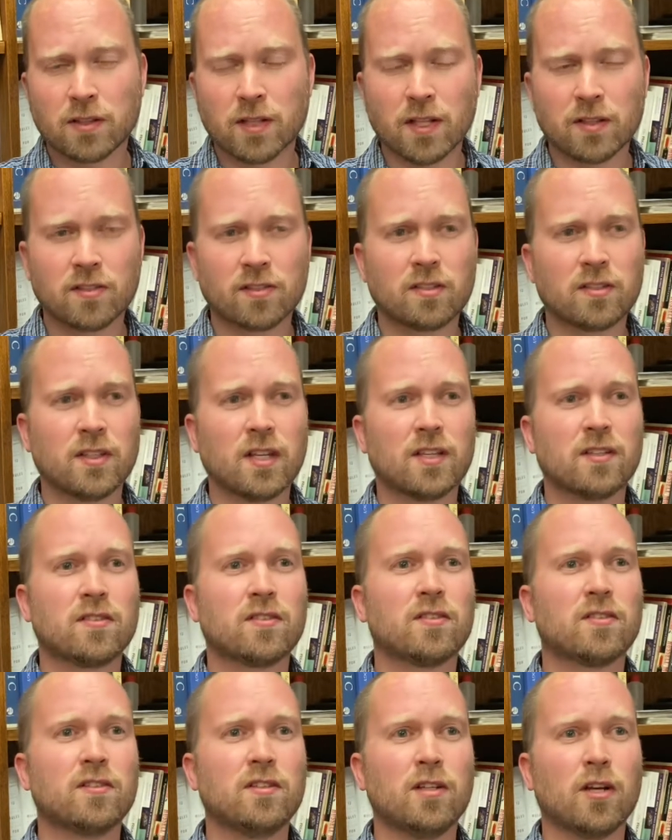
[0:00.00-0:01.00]

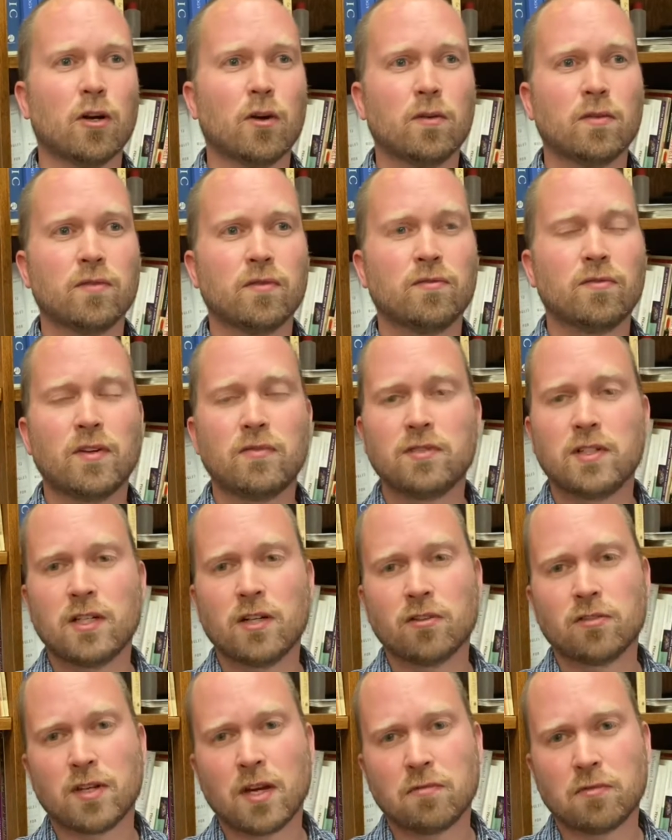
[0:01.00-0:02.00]
that's, you know, 50
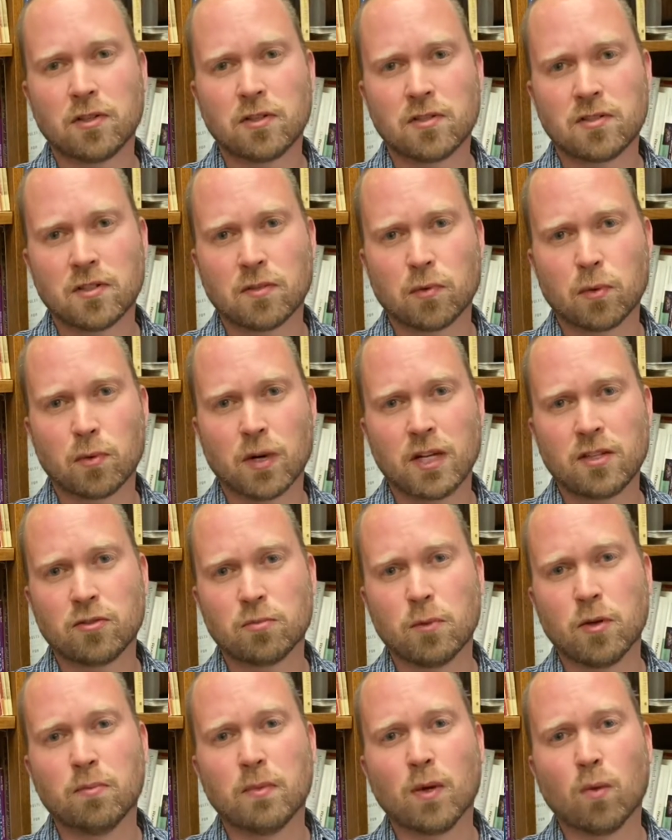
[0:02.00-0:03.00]
years after the Civil Rights
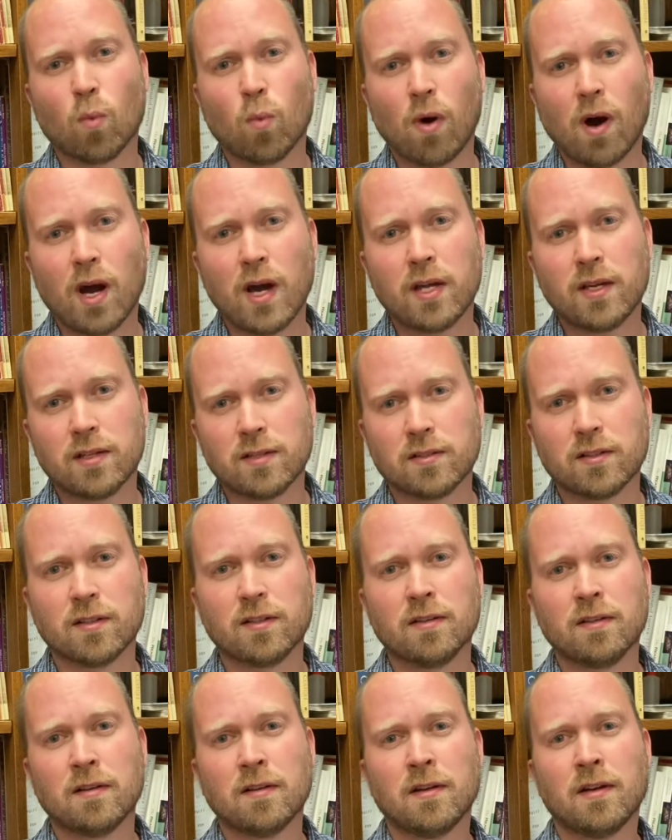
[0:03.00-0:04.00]
Movement, why is
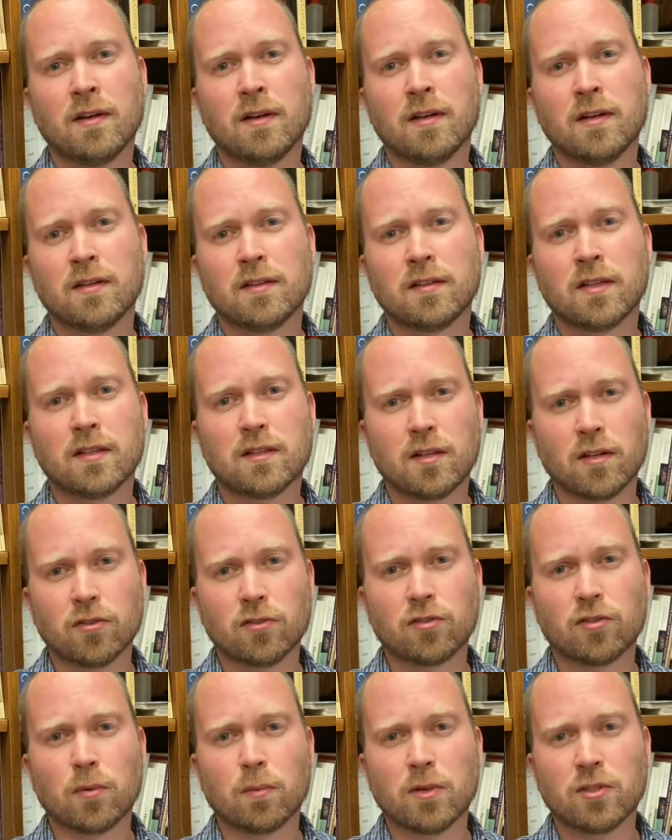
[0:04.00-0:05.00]
it that there's
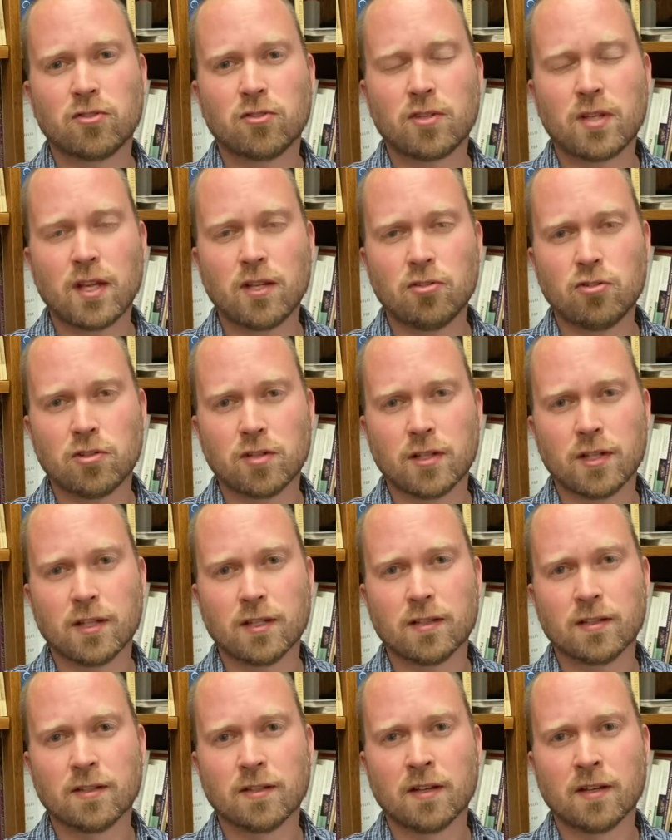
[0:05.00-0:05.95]
so much tension?